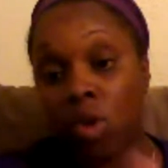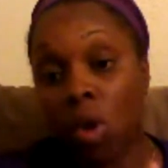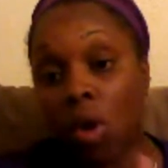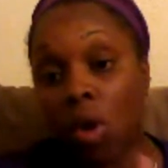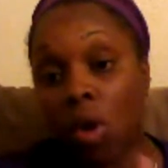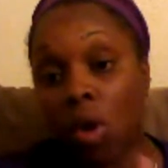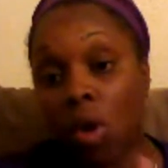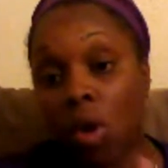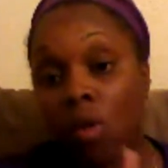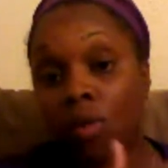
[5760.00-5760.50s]

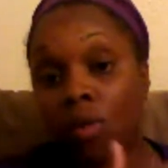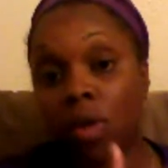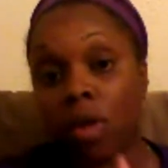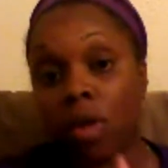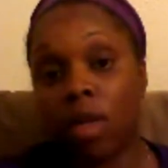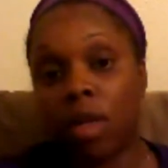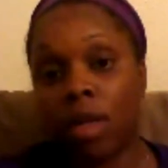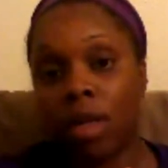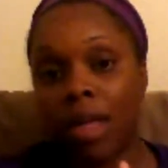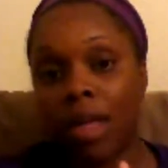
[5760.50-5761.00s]
Torah,
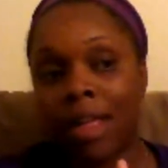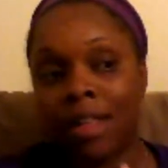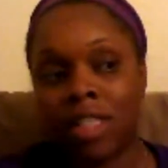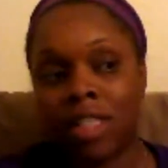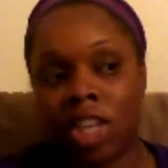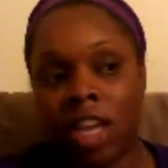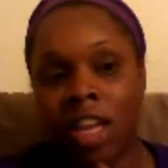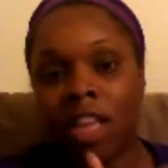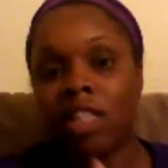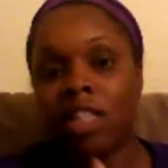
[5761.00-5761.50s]
it
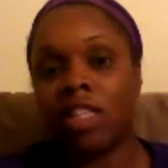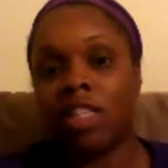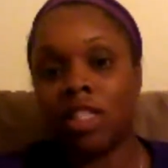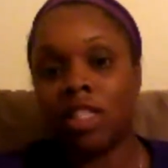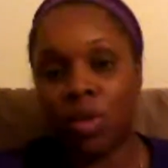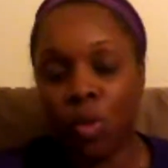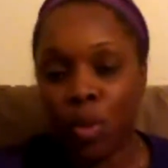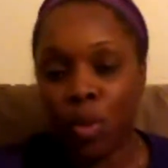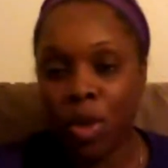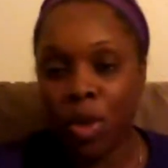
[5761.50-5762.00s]

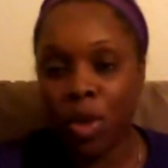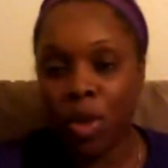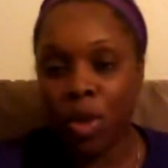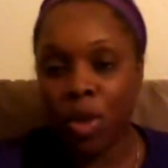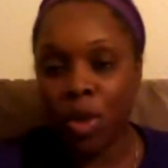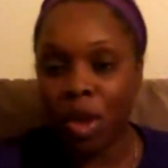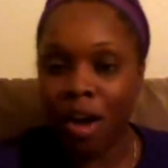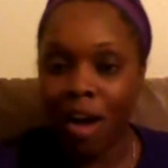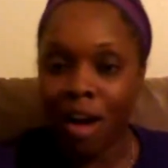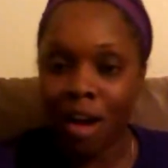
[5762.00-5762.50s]
changes who we
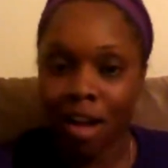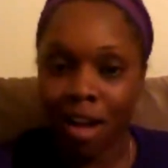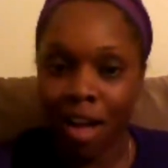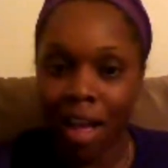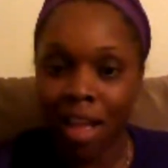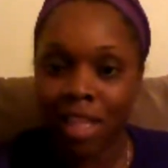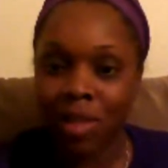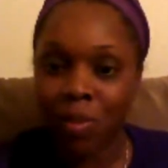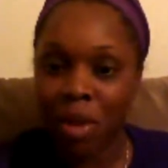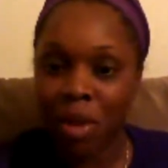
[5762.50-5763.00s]
are as
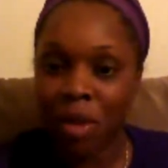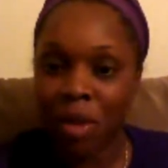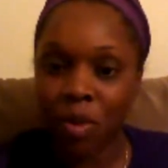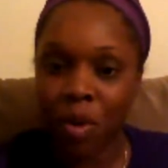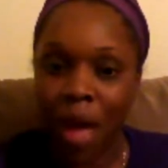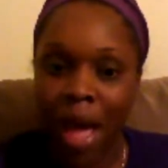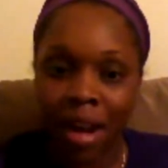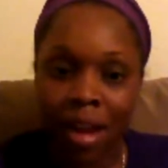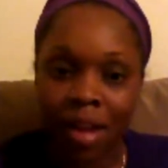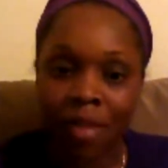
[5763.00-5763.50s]
a people
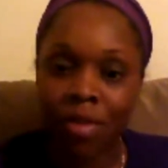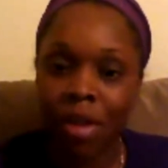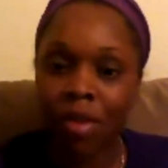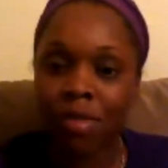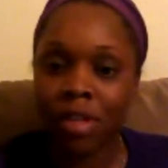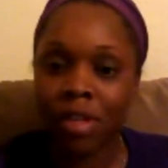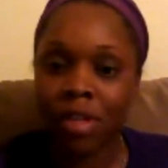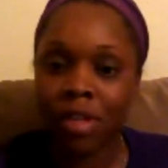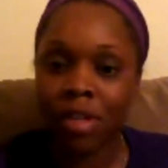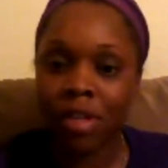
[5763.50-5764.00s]
at our
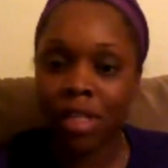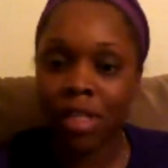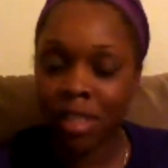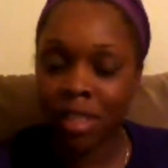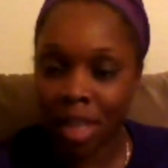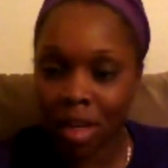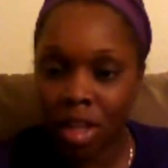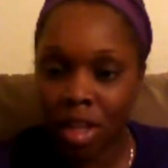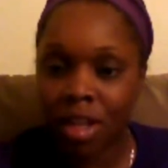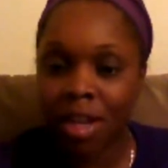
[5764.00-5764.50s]
very
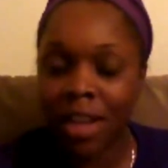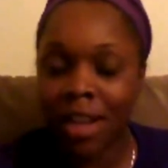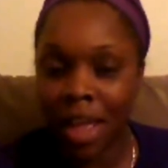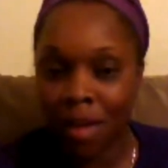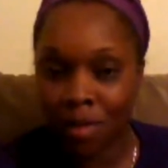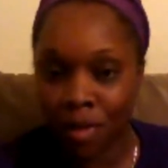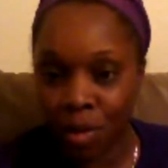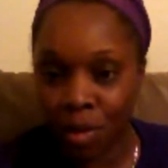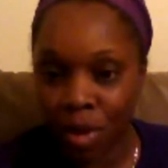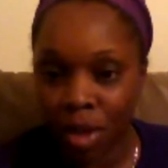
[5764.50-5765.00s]
cellular
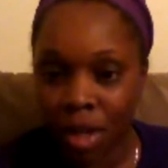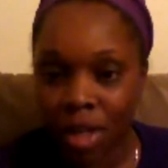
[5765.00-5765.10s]
level.